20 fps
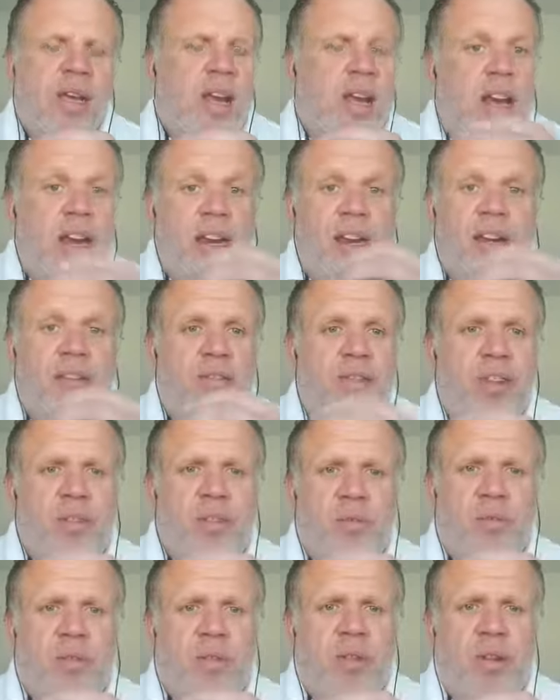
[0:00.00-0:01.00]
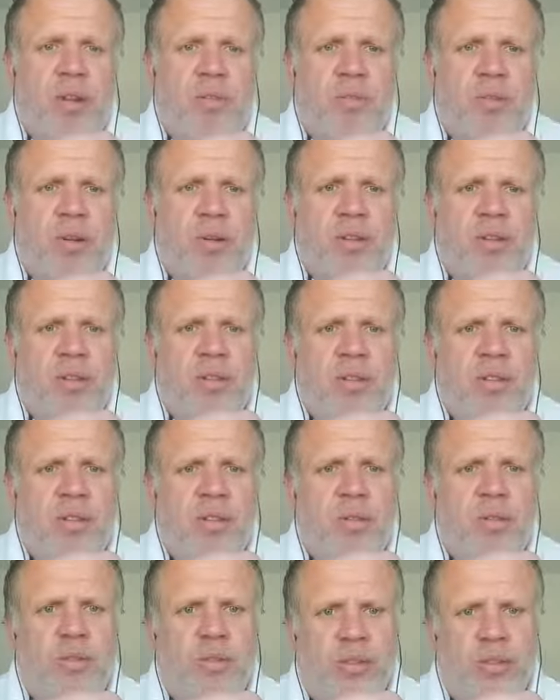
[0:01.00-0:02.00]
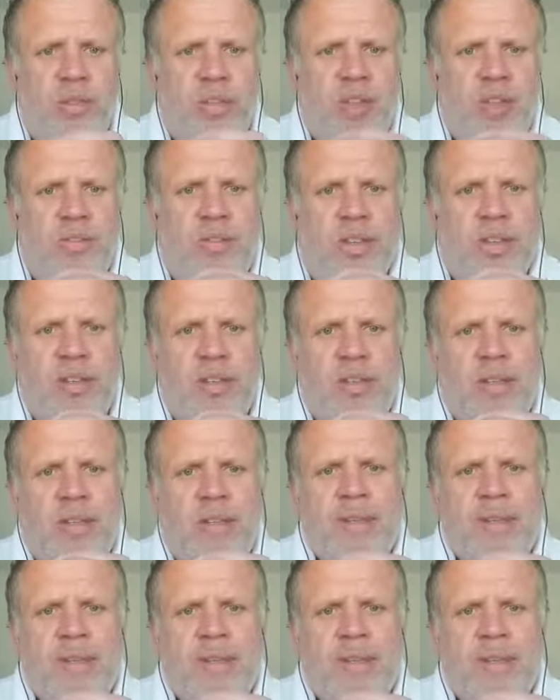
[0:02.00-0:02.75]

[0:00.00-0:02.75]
an individual, a product, or a service.